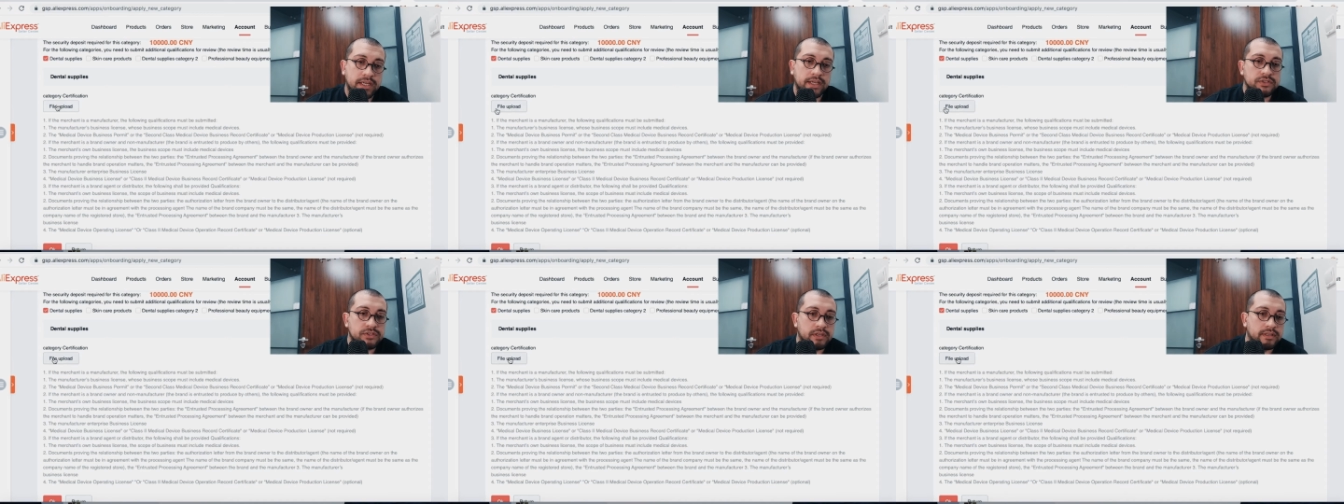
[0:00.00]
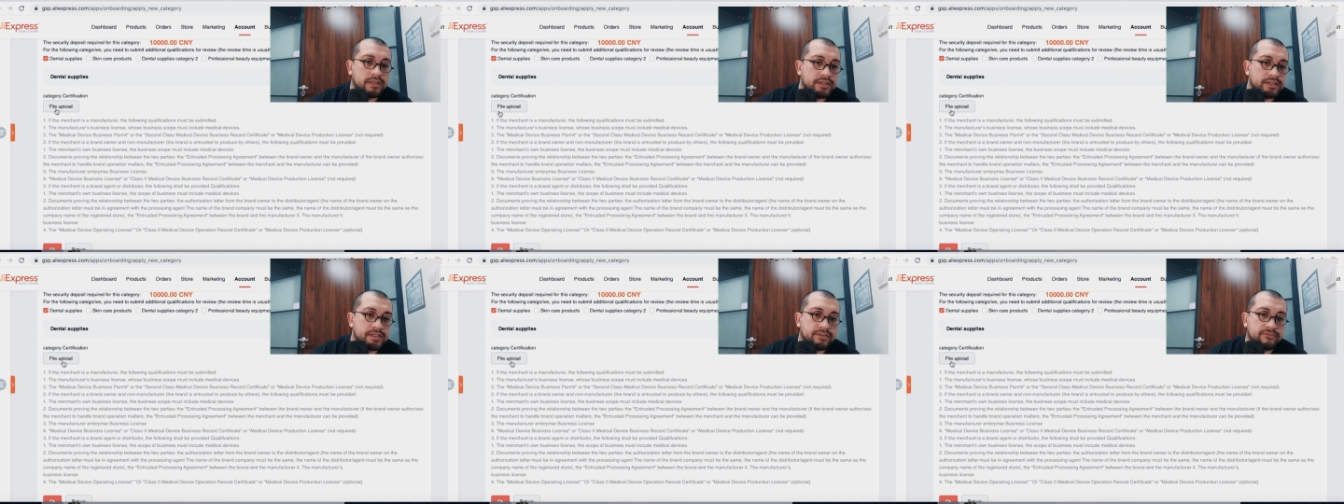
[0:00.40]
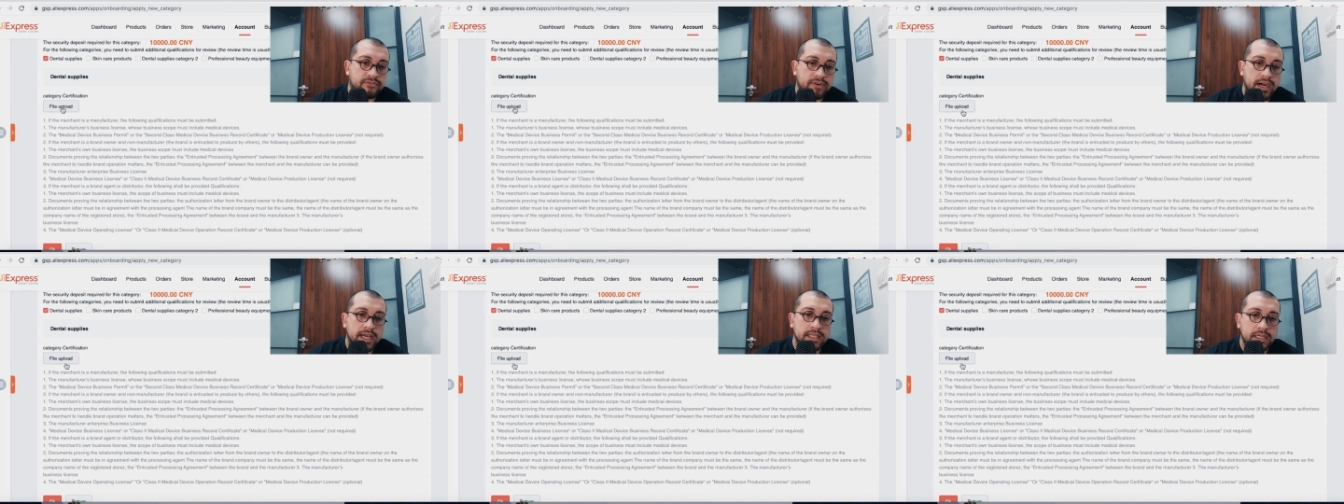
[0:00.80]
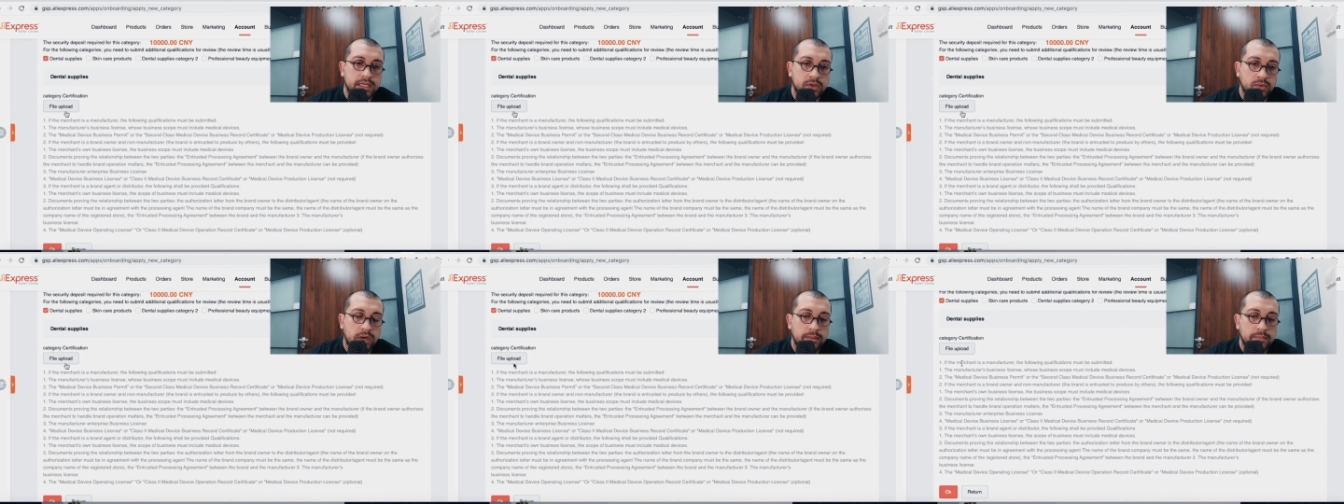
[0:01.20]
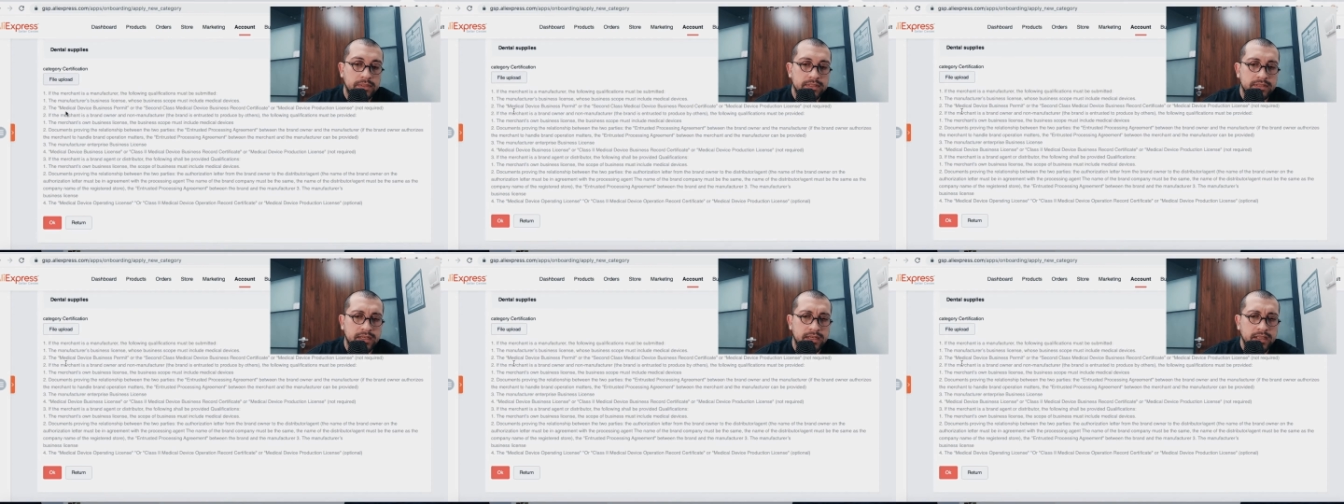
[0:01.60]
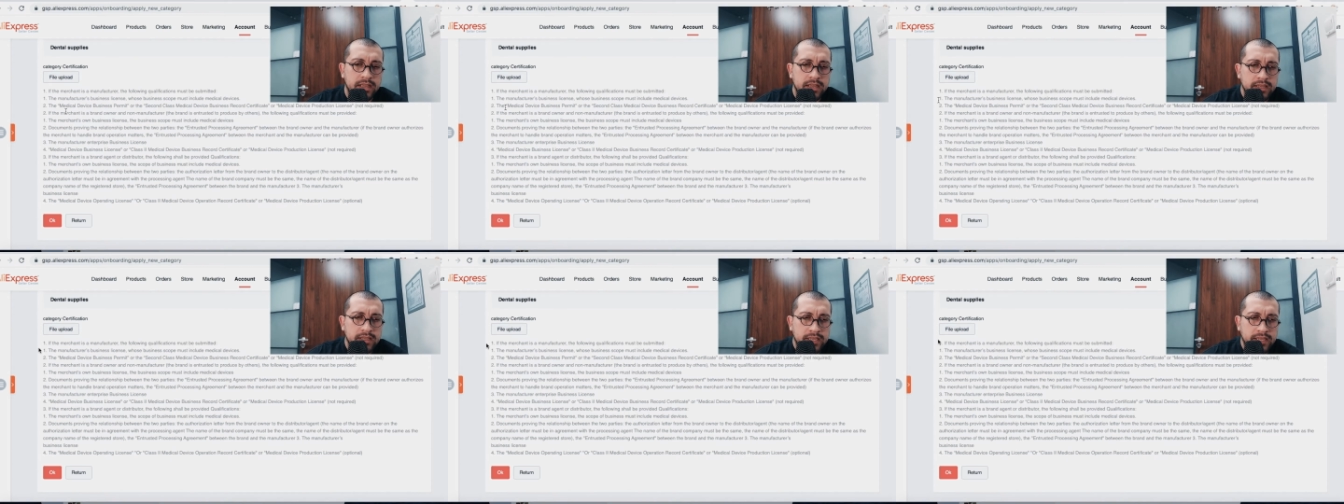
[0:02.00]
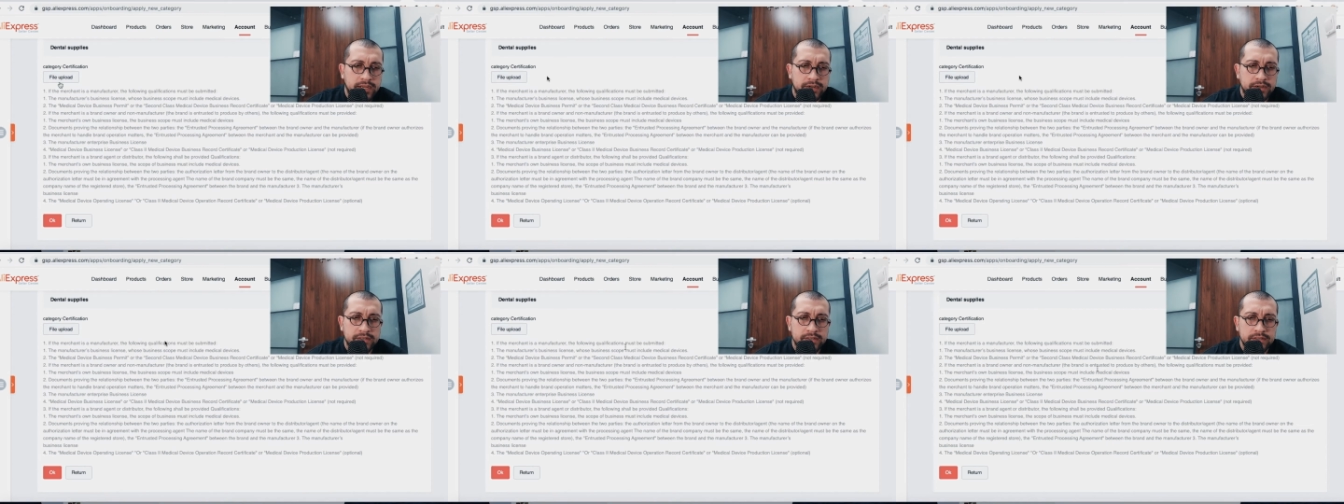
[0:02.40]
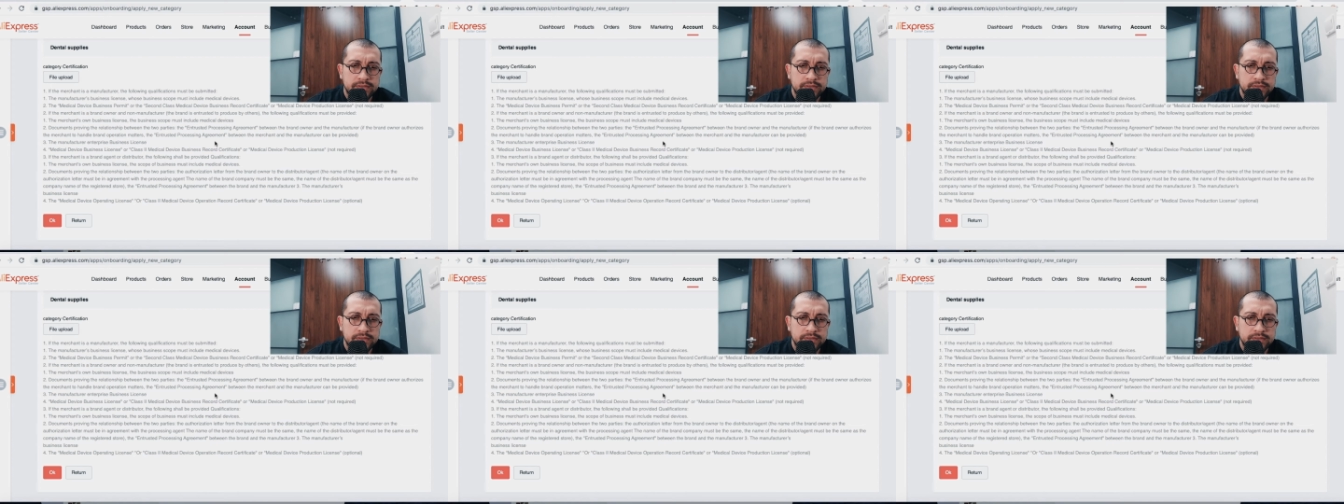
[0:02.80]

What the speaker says: Actually, there is a file requirement, and here